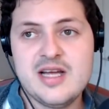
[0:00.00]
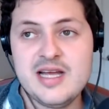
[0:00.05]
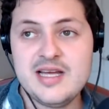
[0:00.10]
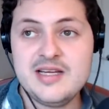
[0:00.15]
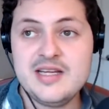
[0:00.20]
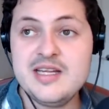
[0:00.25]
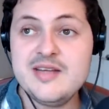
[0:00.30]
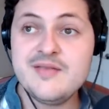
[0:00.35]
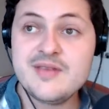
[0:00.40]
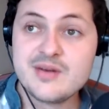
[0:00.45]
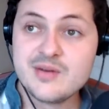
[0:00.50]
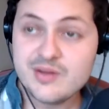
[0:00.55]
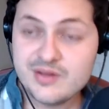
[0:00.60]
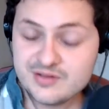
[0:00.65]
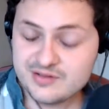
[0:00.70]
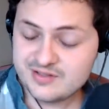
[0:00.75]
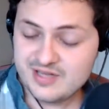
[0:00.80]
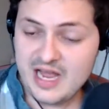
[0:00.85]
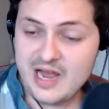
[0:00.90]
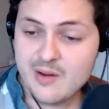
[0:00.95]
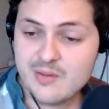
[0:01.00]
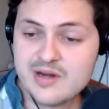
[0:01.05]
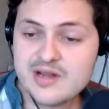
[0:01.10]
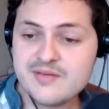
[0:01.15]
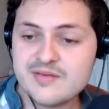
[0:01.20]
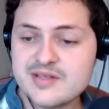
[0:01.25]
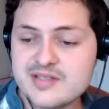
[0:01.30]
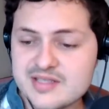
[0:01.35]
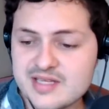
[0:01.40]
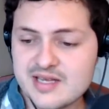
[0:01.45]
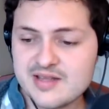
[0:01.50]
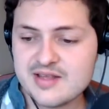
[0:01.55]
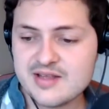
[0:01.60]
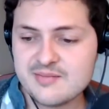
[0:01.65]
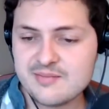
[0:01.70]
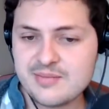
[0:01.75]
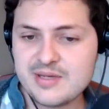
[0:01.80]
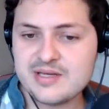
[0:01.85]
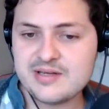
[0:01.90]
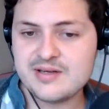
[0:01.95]
I would even say
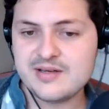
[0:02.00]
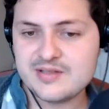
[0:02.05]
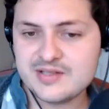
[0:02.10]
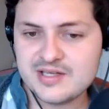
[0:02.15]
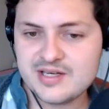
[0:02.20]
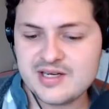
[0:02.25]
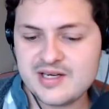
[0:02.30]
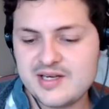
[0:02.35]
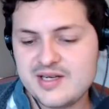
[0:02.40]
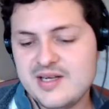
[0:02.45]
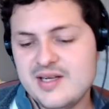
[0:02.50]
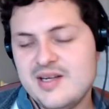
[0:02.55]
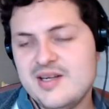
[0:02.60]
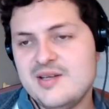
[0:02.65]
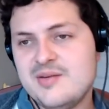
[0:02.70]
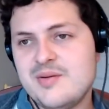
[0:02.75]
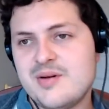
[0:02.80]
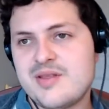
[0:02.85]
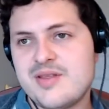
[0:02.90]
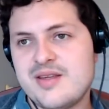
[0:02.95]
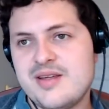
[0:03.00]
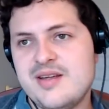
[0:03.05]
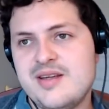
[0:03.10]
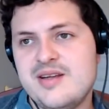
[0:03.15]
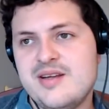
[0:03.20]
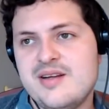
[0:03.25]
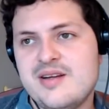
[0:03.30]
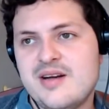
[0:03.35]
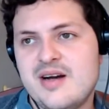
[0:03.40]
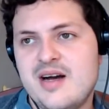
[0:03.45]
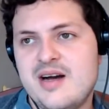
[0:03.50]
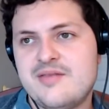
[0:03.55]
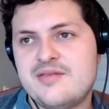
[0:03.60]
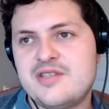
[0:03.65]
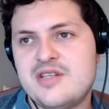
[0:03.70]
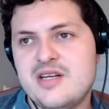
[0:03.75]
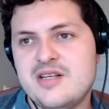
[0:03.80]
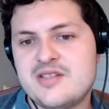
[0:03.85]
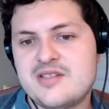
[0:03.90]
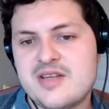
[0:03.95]
that BTC with the
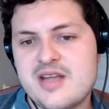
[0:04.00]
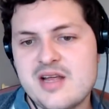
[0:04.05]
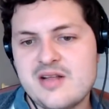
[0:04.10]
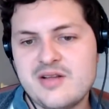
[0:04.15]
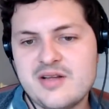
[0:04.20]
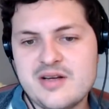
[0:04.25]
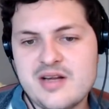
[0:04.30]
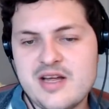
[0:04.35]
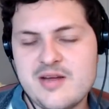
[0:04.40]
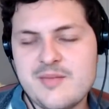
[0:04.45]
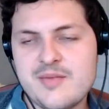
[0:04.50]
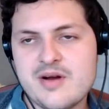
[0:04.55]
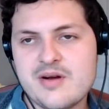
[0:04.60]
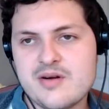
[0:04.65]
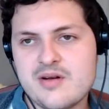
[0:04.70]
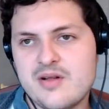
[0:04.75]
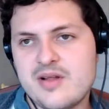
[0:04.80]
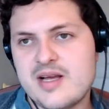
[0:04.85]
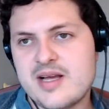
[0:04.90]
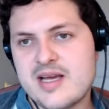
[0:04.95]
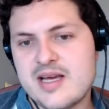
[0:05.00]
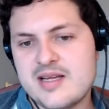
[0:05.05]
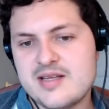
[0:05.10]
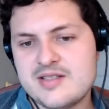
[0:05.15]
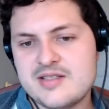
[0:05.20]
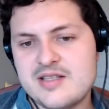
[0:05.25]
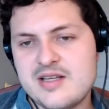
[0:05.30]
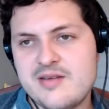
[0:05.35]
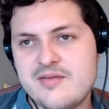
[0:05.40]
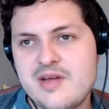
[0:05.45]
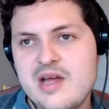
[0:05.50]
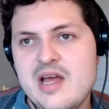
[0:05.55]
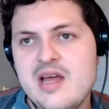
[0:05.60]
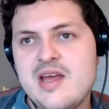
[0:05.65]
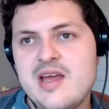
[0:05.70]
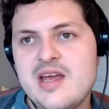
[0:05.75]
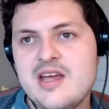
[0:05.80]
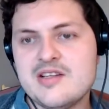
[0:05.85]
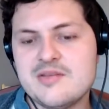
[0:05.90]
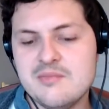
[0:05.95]
off-chain scaling nightmare and all that kind of stuff
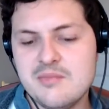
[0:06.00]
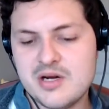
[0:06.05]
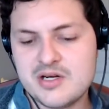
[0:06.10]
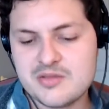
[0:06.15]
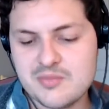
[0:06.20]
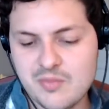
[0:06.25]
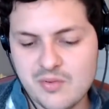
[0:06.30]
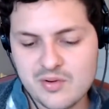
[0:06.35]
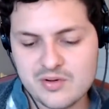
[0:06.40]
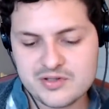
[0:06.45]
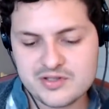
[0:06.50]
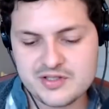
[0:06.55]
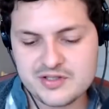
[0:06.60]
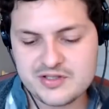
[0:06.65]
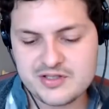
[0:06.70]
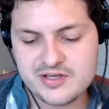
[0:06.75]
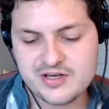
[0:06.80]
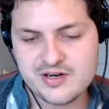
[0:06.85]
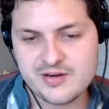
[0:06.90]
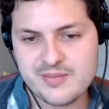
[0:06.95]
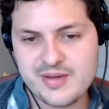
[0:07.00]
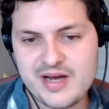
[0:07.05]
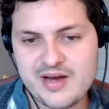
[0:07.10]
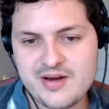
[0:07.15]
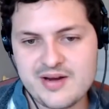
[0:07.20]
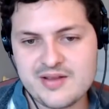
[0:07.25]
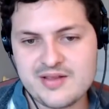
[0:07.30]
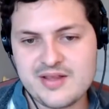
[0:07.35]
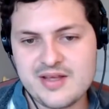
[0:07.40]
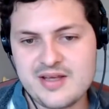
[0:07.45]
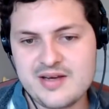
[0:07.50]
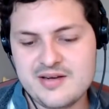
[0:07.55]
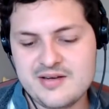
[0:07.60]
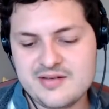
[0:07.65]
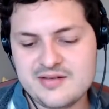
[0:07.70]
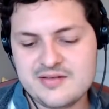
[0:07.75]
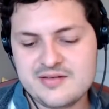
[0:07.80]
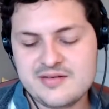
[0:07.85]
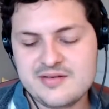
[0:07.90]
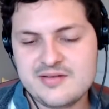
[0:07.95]
is much more sincere about it than
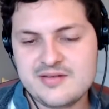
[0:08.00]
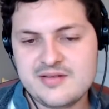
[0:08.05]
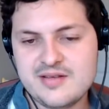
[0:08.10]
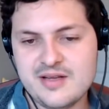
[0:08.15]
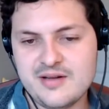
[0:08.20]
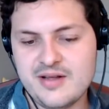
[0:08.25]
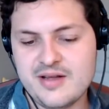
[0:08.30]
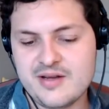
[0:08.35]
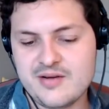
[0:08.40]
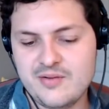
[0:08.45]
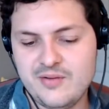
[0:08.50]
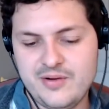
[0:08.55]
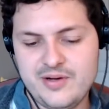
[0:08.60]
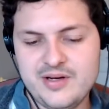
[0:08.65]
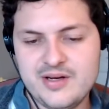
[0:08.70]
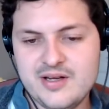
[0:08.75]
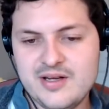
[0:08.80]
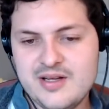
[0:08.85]
Litecoin.